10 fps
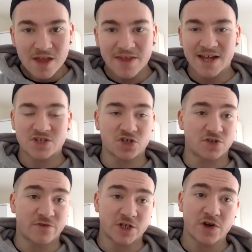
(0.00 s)
That's
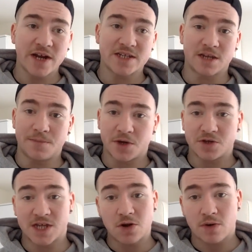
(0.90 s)
just frustrating
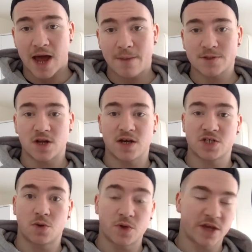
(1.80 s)
because they're not
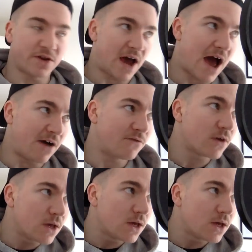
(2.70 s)
capitalizing on what they could have.